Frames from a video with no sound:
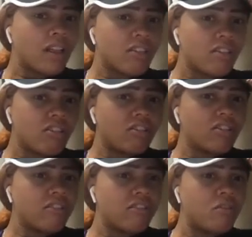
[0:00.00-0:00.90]
I
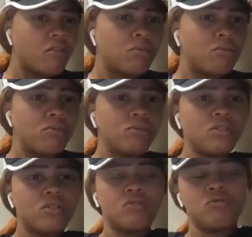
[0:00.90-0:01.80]
thought formal
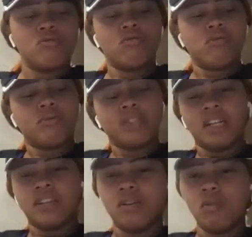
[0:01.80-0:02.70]
school
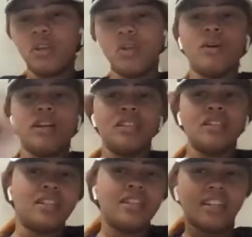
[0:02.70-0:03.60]
was like the only way
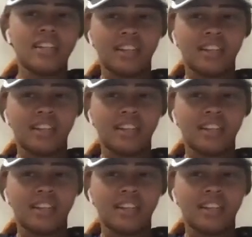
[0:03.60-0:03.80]
to